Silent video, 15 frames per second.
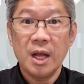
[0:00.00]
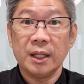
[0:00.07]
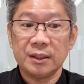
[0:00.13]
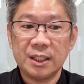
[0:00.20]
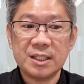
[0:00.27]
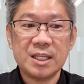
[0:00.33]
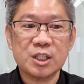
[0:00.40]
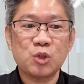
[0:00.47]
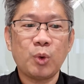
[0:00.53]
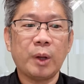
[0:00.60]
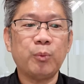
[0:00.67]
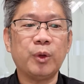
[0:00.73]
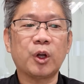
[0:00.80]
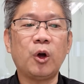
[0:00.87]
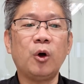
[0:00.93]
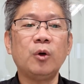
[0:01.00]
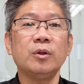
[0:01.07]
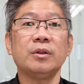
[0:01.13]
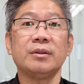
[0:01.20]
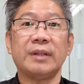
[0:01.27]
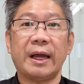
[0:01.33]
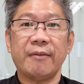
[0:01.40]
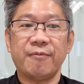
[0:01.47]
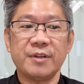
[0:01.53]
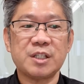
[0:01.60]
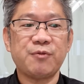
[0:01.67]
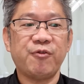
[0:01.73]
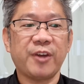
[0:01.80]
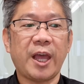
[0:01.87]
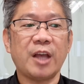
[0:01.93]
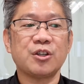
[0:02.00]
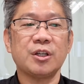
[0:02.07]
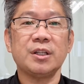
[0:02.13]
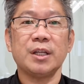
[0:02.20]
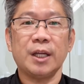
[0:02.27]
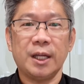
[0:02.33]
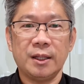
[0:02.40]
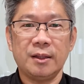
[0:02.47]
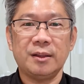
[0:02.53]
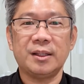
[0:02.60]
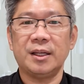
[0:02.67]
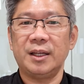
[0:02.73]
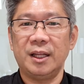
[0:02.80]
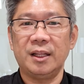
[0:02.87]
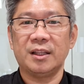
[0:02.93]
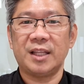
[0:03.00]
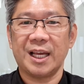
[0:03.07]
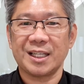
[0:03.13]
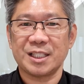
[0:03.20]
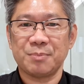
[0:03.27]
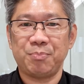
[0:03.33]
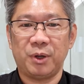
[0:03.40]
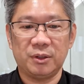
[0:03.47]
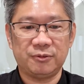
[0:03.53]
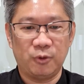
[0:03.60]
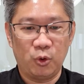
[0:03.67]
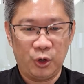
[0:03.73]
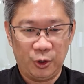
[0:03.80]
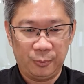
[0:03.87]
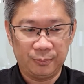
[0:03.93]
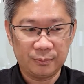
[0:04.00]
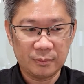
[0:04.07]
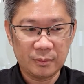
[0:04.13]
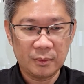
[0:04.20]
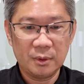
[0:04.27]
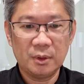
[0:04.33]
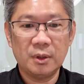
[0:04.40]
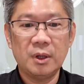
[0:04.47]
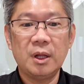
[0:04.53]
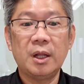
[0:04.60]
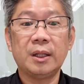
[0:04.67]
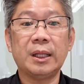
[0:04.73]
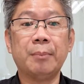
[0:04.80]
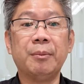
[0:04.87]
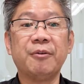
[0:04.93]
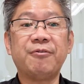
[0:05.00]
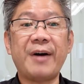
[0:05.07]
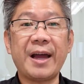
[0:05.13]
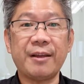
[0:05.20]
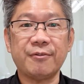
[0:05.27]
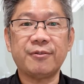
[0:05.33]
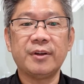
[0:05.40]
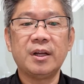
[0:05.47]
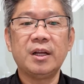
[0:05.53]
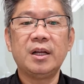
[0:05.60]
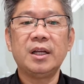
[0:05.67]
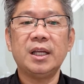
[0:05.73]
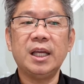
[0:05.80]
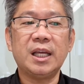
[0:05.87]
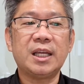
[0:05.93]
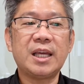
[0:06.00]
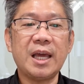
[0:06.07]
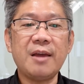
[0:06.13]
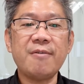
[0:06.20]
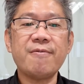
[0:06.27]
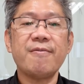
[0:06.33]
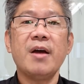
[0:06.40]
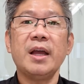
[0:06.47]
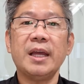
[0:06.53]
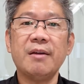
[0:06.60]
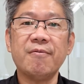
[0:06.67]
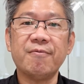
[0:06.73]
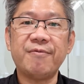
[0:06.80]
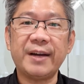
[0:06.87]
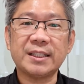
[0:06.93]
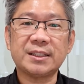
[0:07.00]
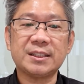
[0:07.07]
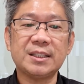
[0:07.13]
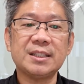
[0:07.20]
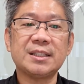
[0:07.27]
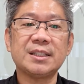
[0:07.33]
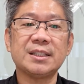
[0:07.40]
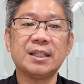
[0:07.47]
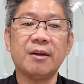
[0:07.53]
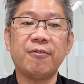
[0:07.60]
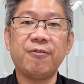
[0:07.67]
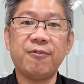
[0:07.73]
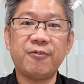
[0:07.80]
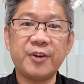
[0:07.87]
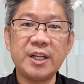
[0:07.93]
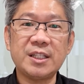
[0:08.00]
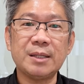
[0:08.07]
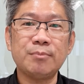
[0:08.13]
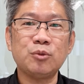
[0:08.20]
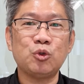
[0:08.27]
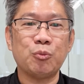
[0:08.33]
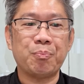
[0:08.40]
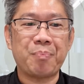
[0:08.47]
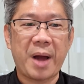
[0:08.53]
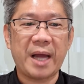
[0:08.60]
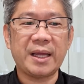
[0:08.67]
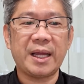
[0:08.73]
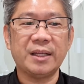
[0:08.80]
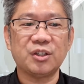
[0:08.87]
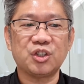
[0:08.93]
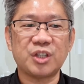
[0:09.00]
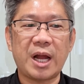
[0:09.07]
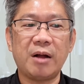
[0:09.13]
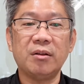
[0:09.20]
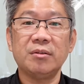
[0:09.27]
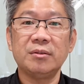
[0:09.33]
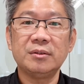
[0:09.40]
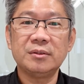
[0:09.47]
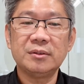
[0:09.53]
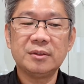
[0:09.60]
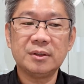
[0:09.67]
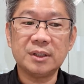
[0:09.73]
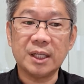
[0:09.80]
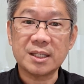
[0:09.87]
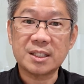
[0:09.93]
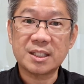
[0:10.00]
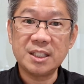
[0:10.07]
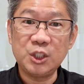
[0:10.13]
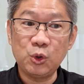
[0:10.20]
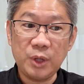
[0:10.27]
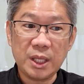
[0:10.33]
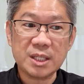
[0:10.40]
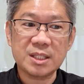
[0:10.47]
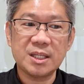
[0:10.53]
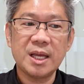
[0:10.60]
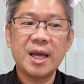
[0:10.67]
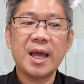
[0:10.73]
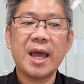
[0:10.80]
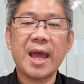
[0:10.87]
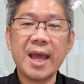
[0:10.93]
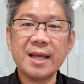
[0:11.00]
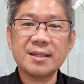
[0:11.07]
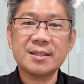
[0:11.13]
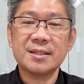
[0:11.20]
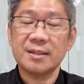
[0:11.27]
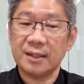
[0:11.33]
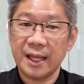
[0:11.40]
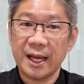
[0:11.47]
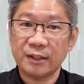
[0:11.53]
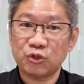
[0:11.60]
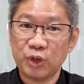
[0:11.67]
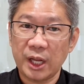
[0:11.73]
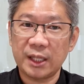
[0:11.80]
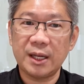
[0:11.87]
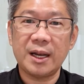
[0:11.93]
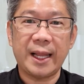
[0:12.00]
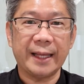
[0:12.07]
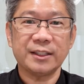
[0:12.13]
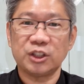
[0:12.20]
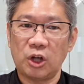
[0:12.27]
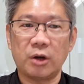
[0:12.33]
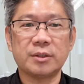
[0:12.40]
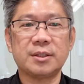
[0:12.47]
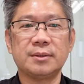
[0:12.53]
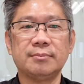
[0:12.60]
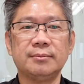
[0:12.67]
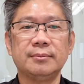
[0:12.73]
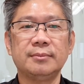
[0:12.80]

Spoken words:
This is what we call diversification in the index portfolio. Number 5, it gave investors the freedom to buy and sell the units as they are traded like stocks.